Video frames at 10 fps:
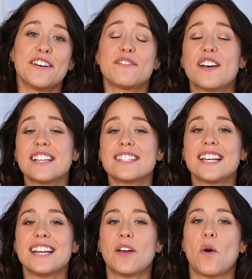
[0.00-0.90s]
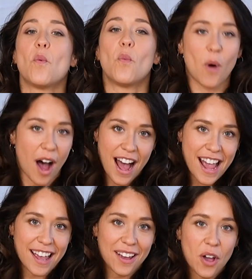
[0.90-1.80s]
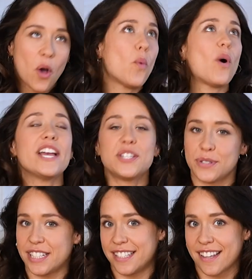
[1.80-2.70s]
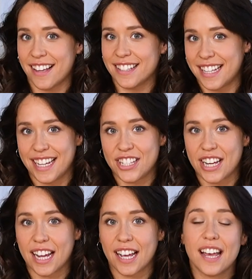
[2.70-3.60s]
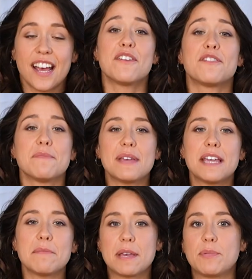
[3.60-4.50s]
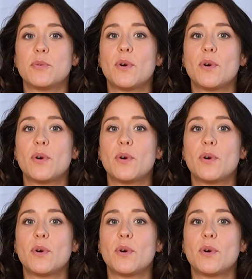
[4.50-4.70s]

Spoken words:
Firstly, why? Why do you want to start teaching? For me, people